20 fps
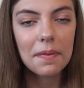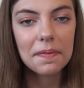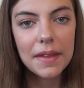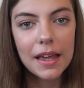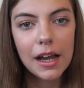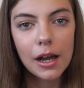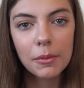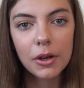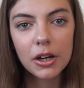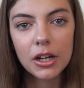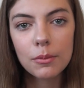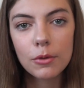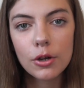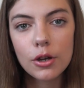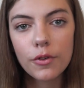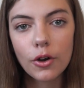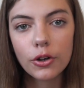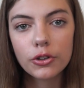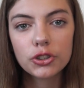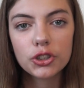Now I'm gonna
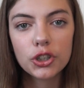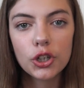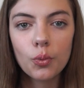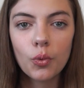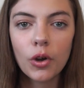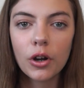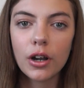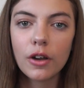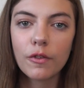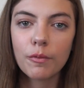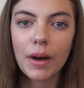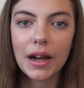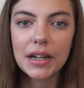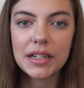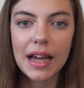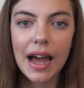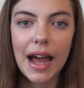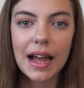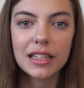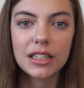move on to one of my
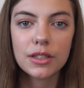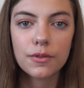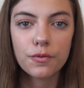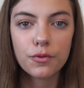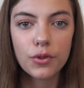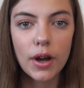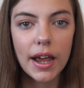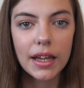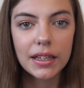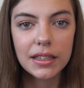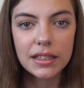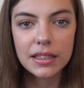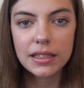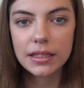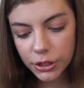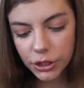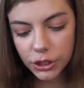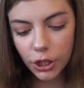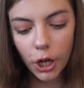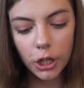dad's friends.
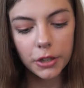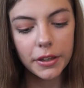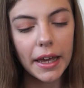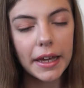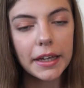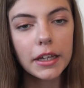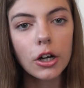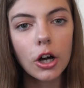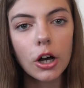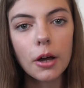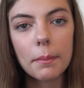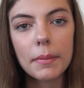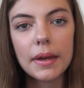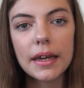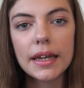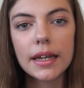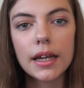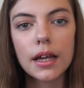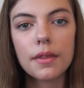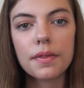So they got
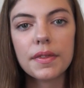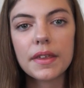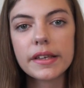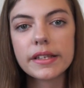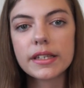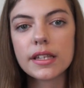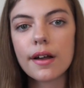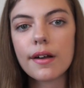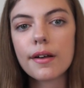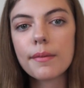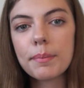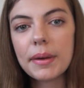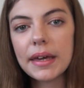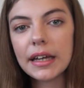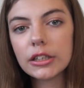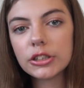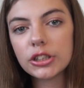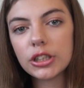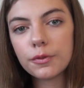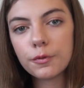me this
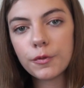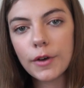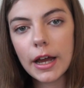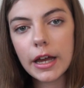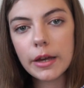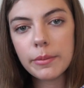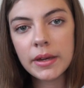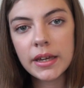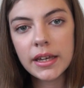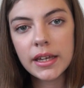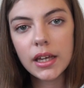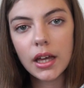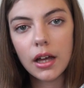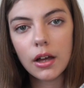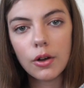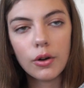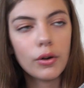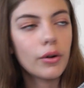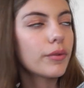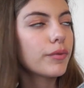picture frame
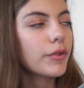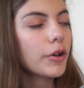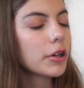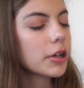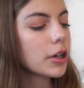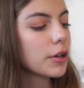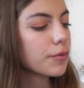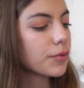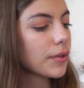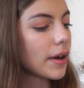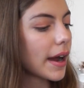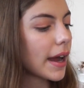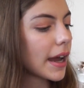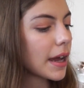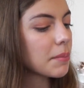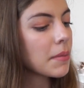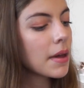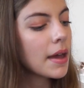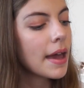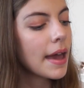here, or photo
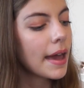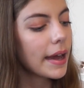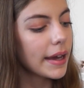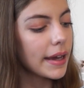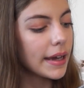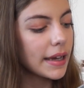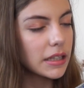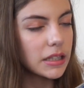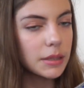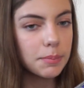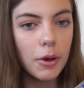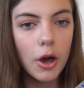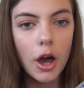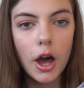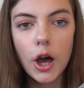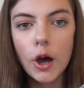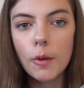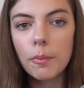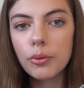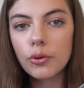frame. It's
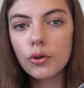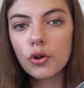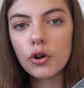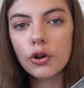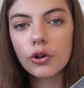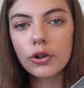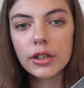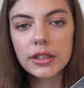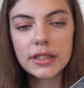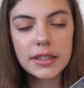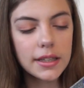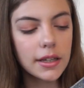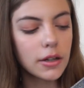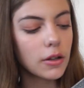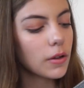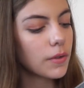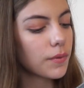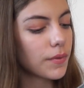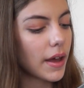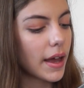purple,
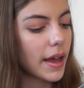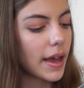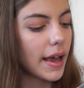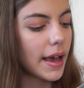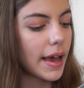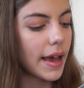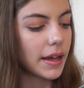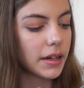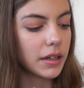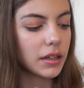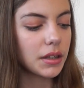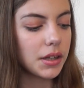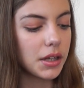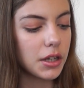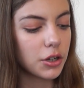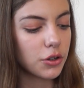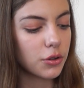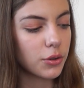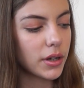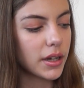silver, and
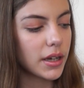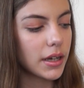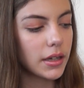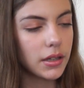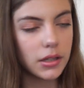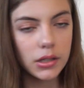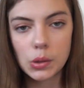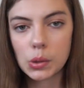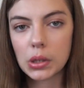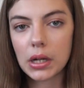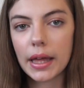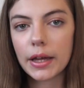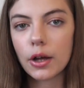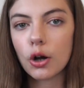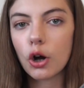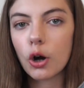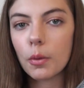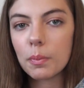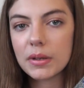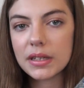glittery, sort of
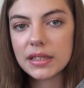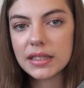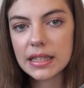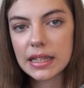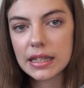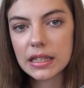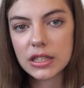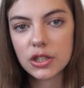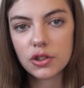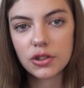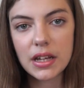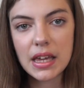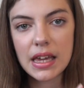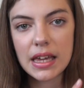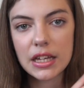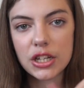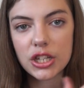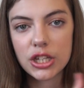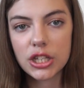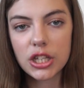like opposites on
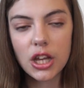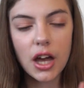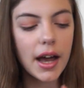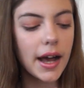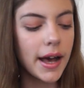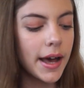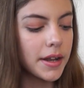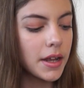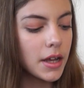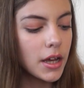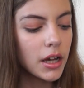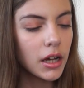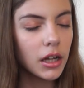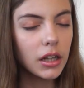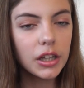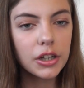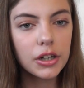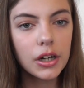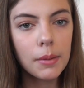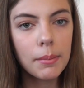each side.
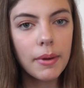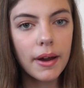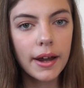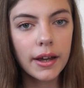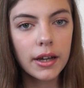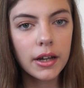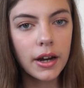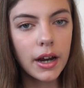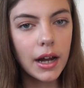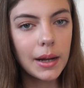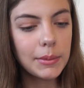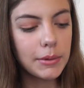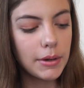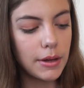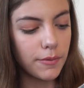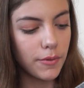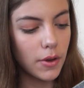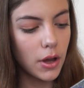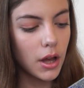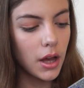Glittery background
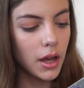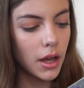with